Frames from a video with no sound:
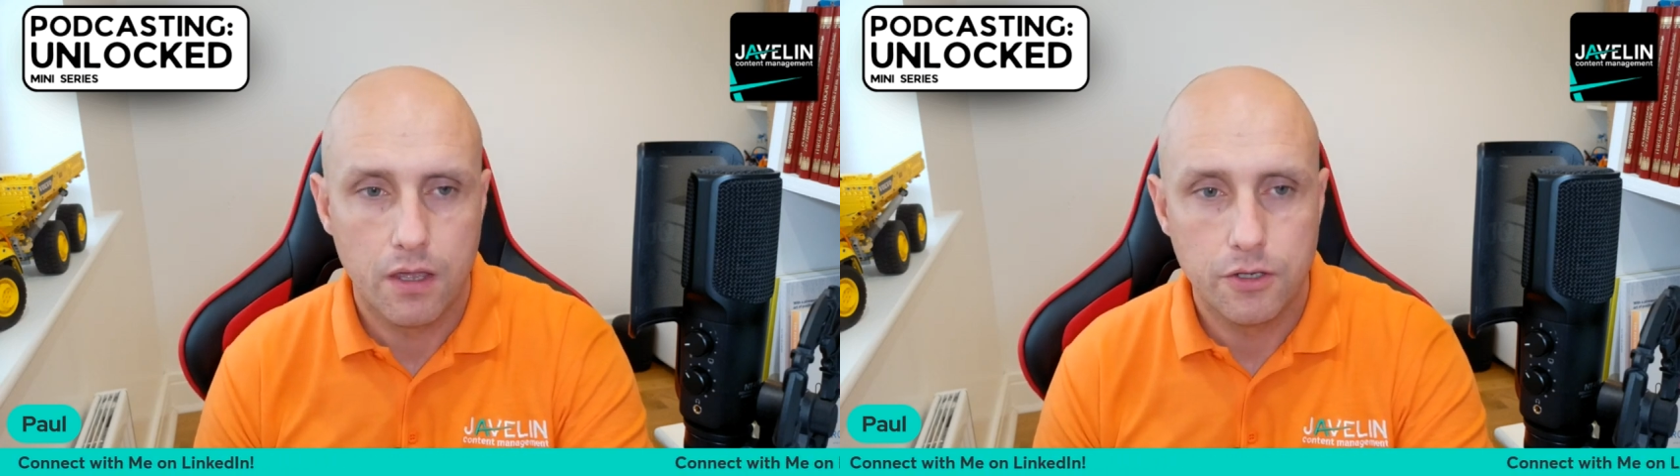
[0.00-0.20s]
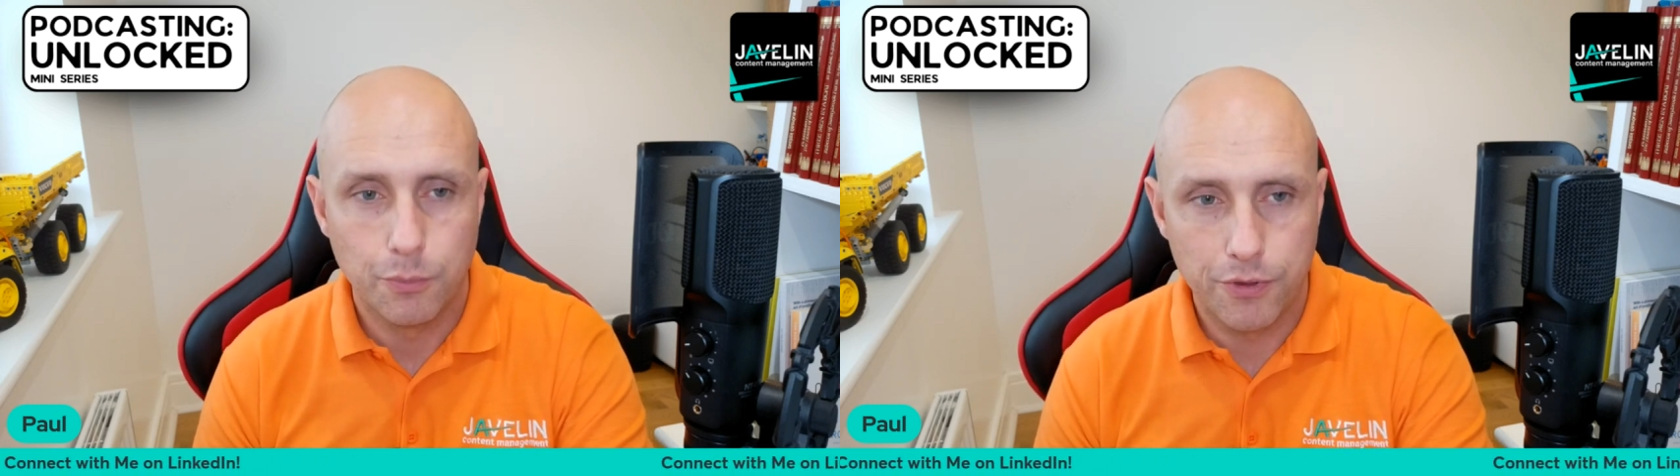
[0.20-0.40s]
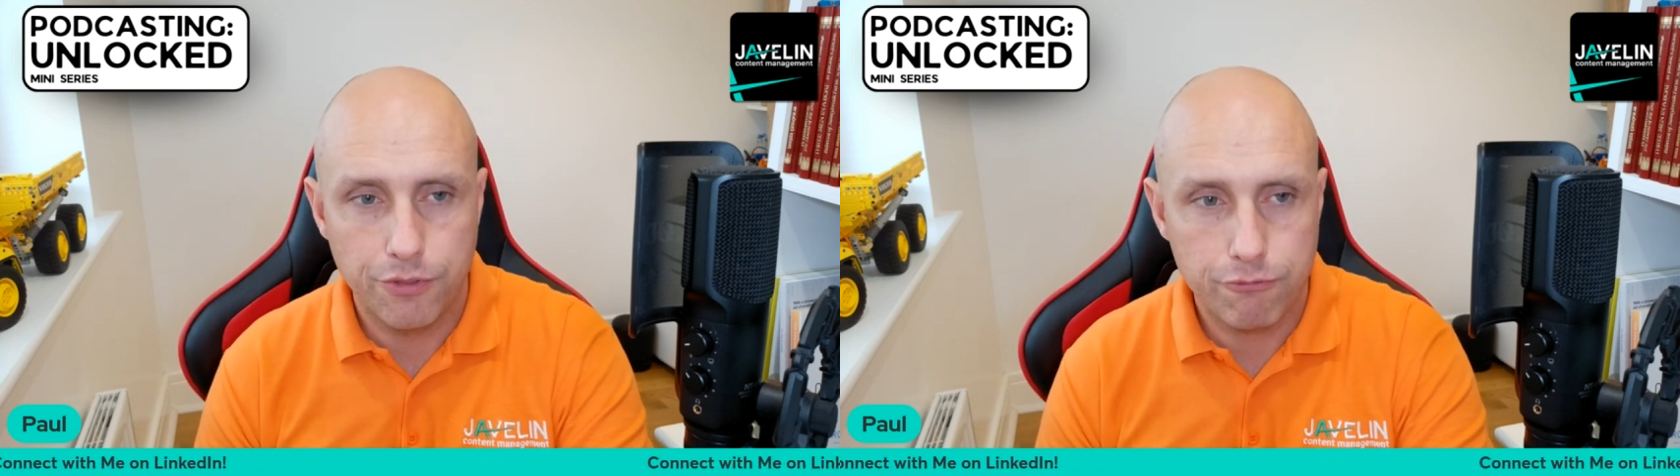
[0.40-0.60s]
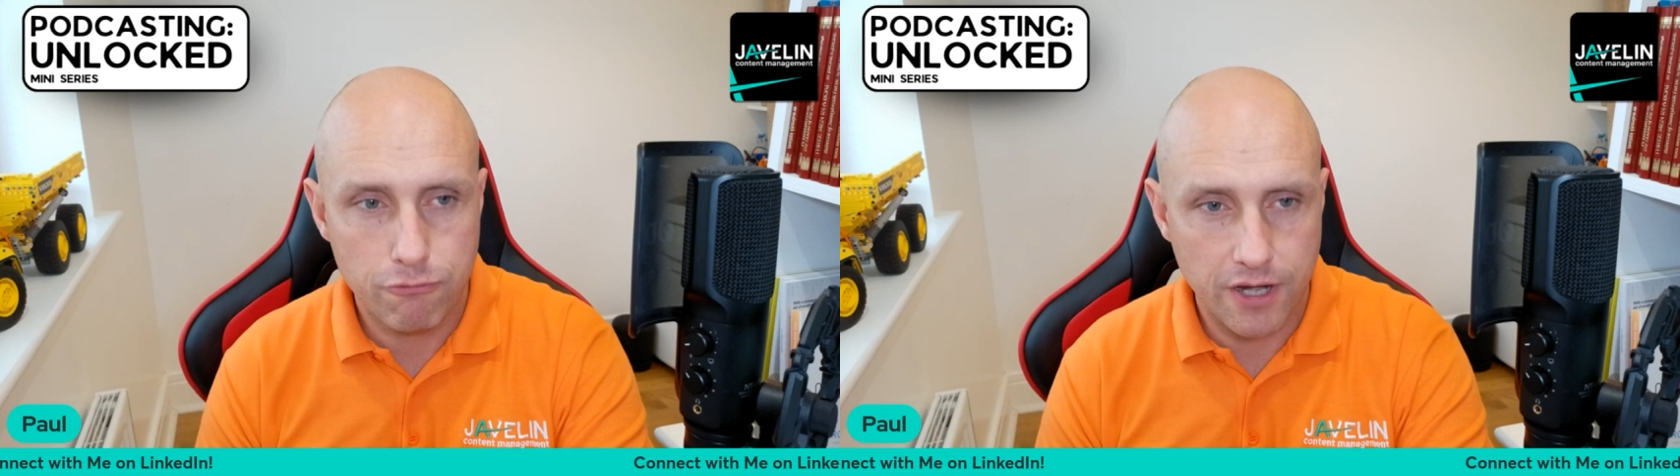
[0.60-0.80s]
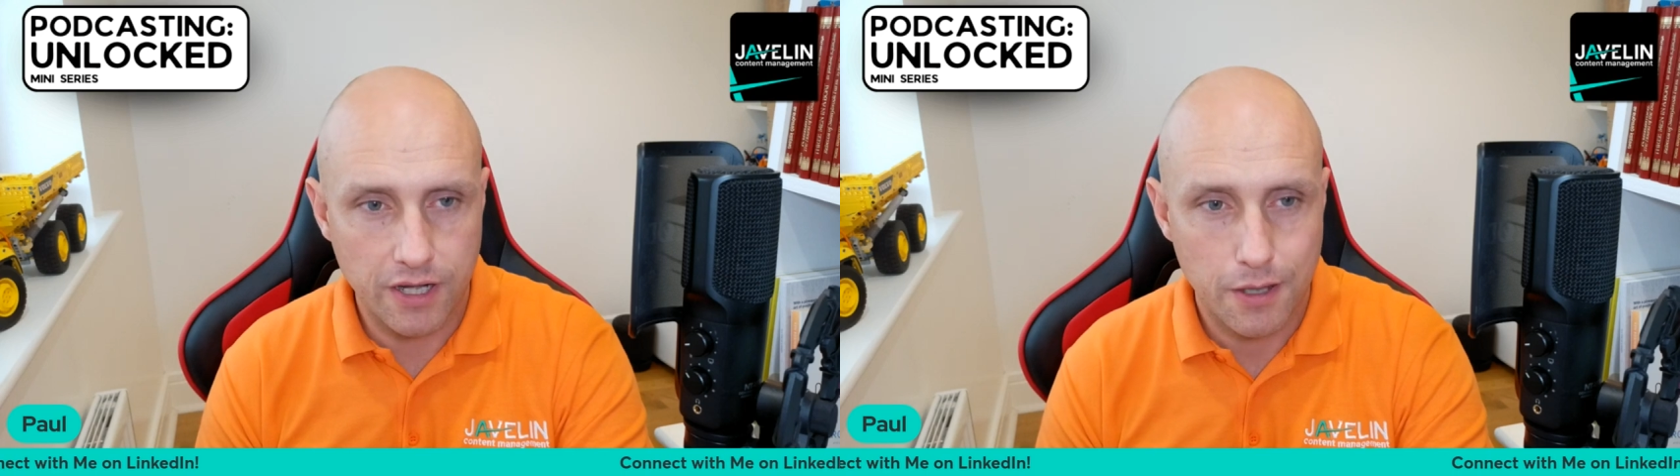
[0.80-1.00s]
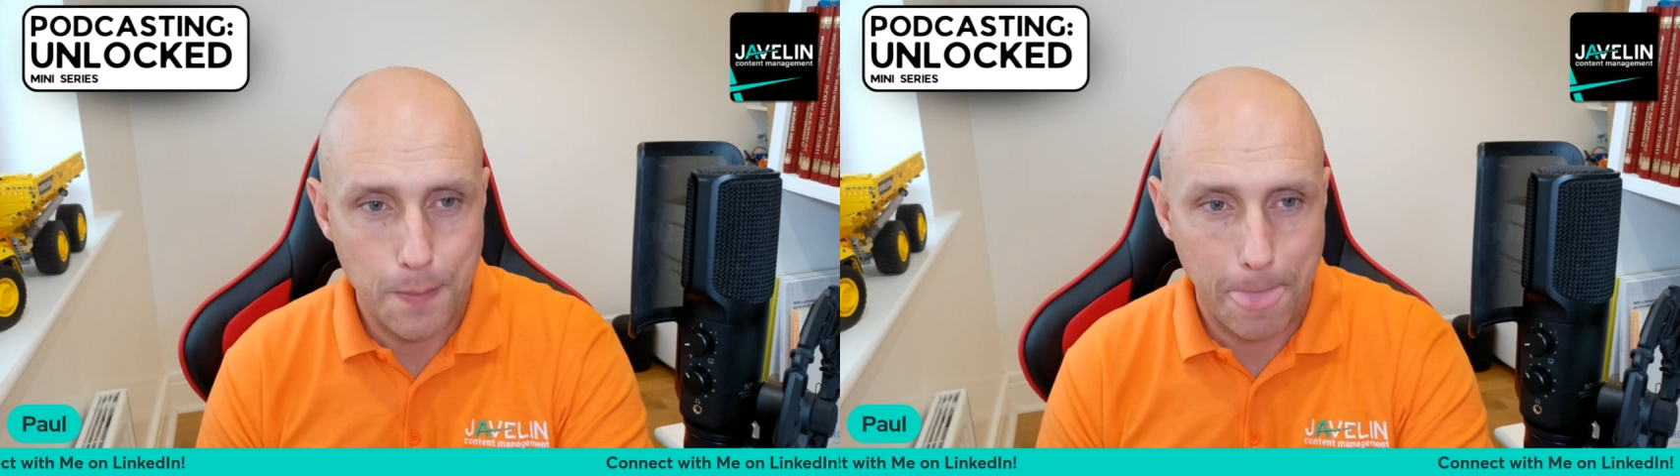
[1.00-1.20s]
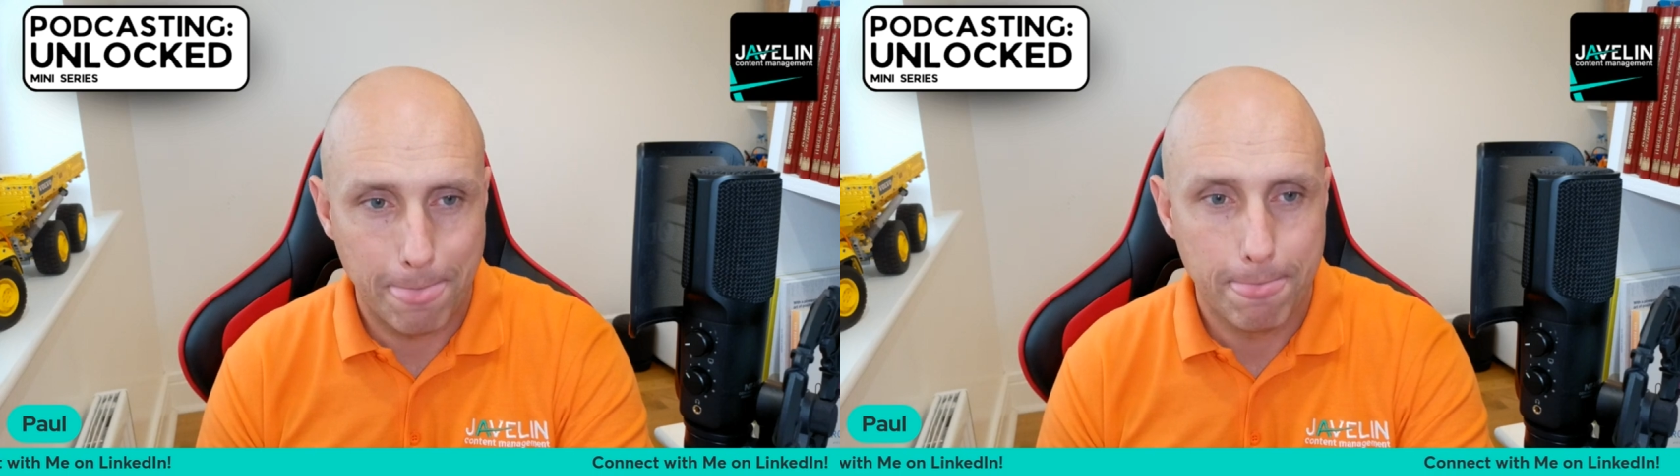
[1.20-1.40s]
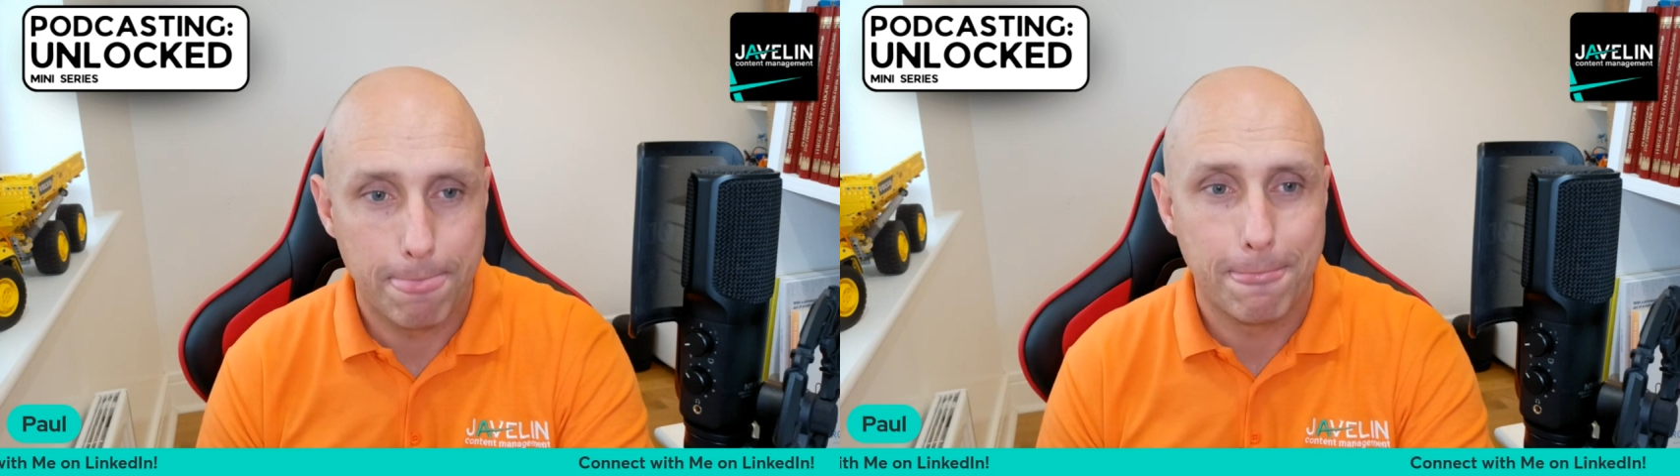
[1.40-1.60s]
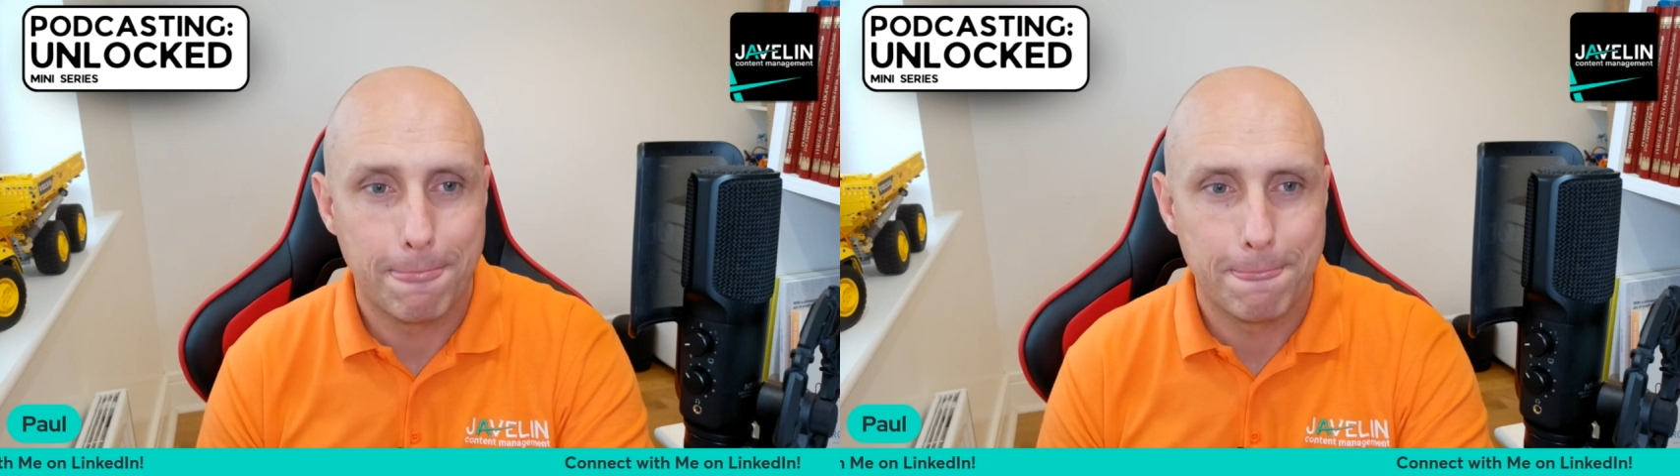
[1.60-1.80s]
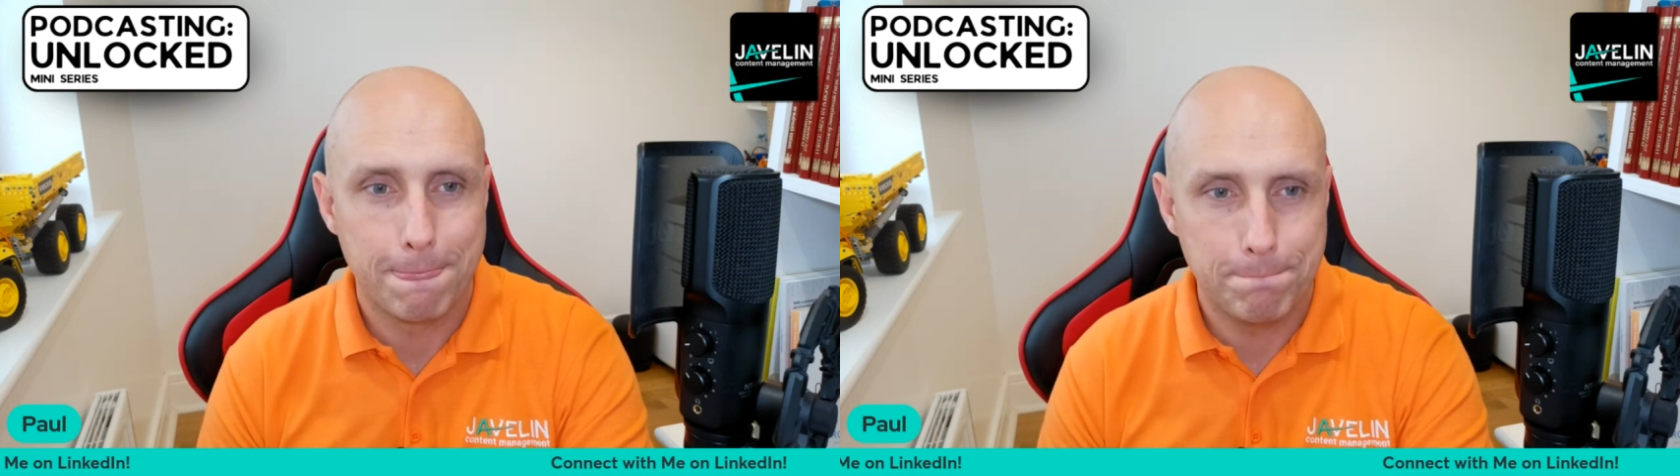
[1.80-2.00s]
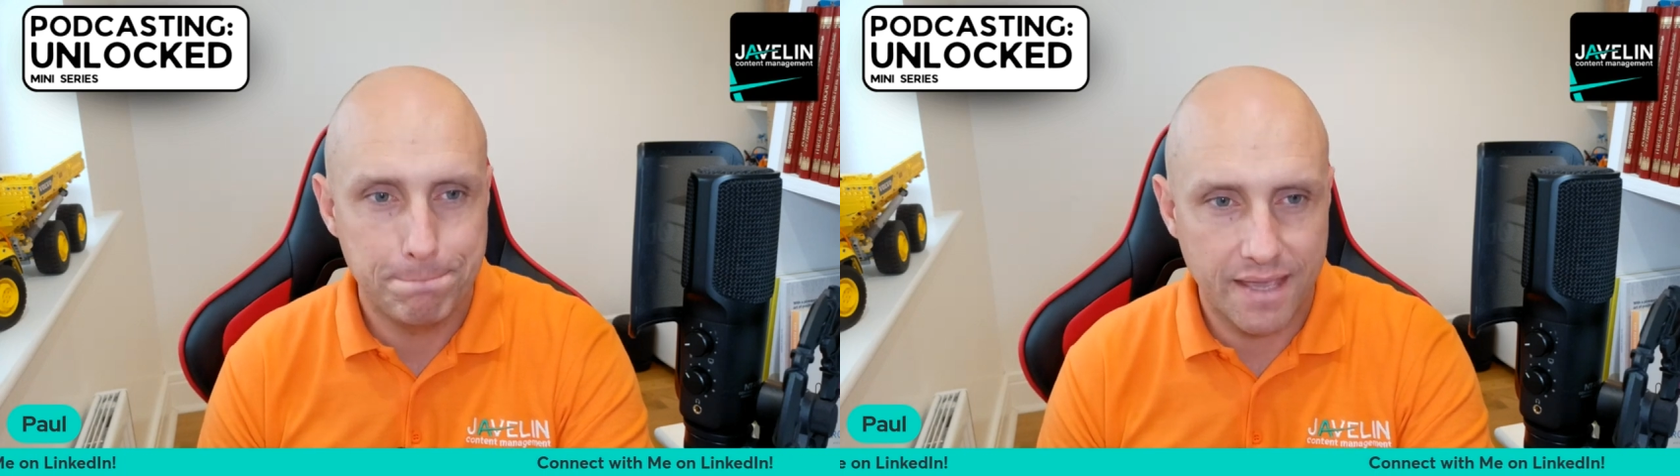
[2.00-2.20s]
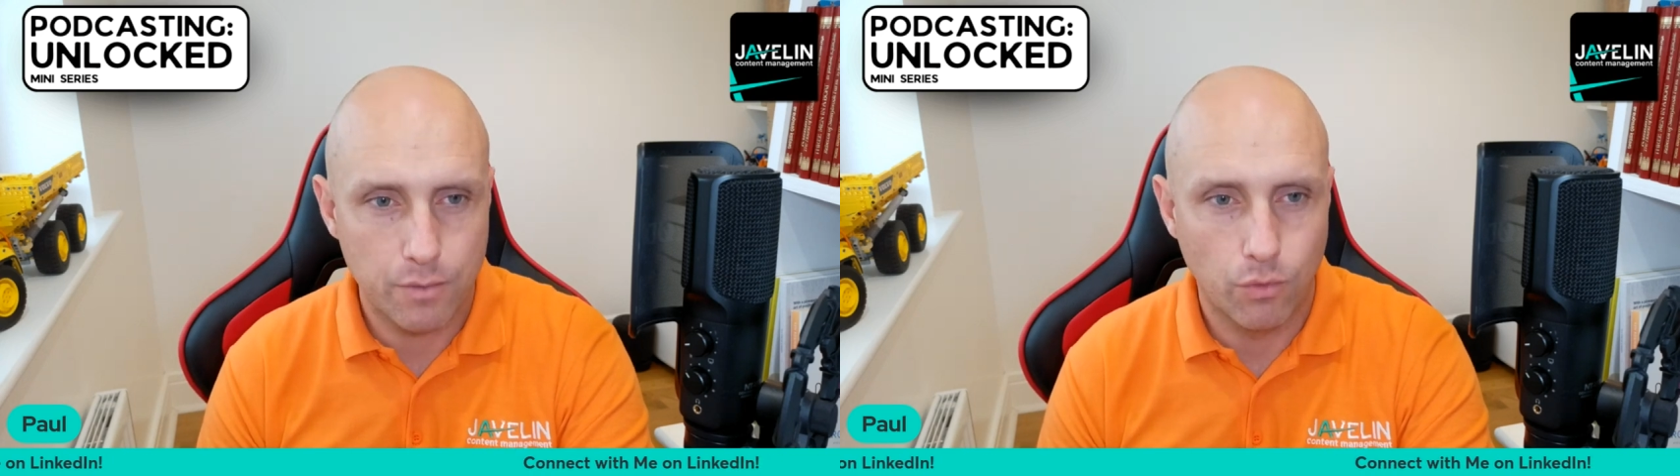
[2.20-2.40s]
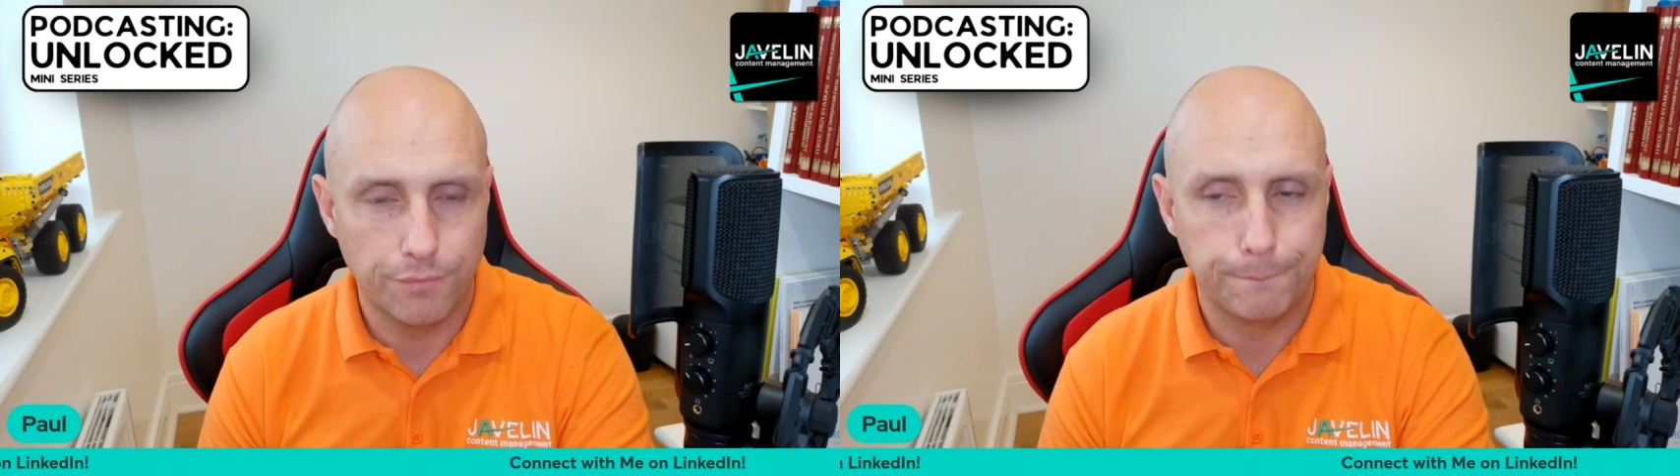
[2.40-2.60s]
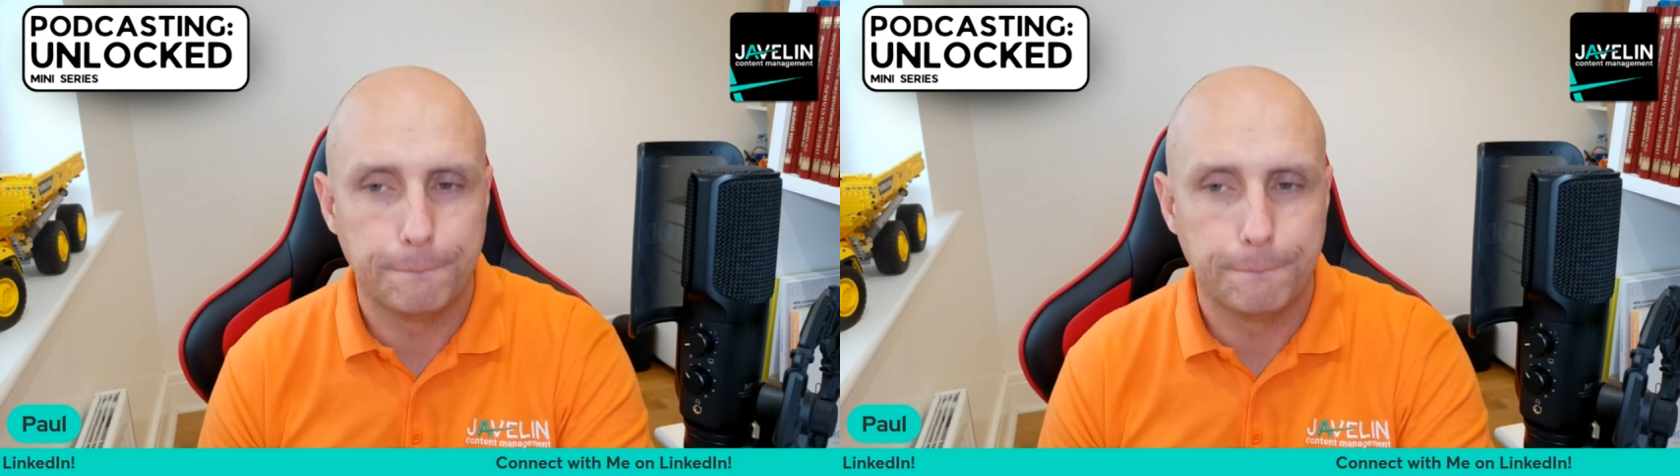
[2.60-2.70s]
Number three, big one,